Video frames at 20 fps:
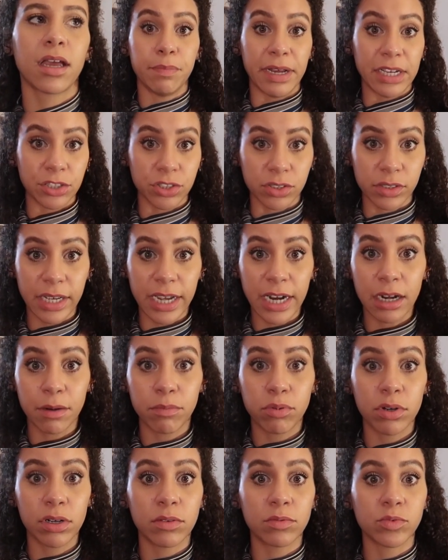special
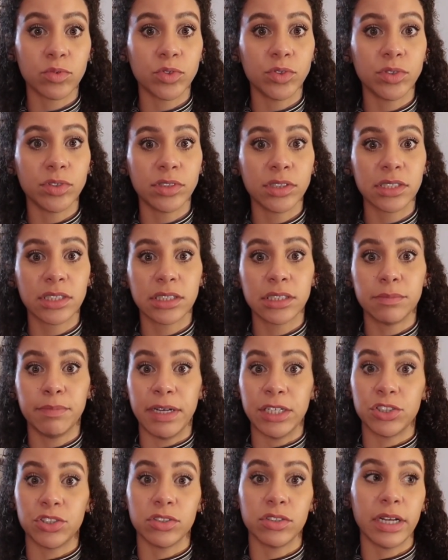airport rules,
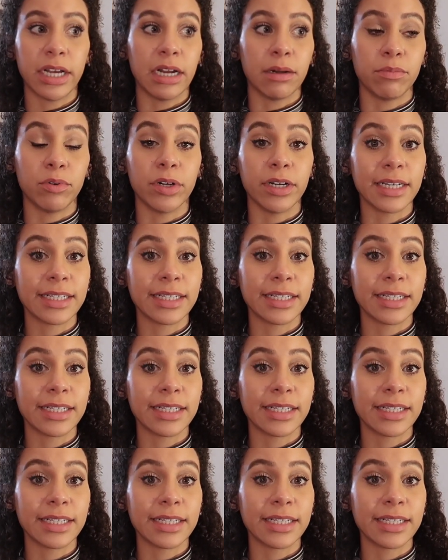special airport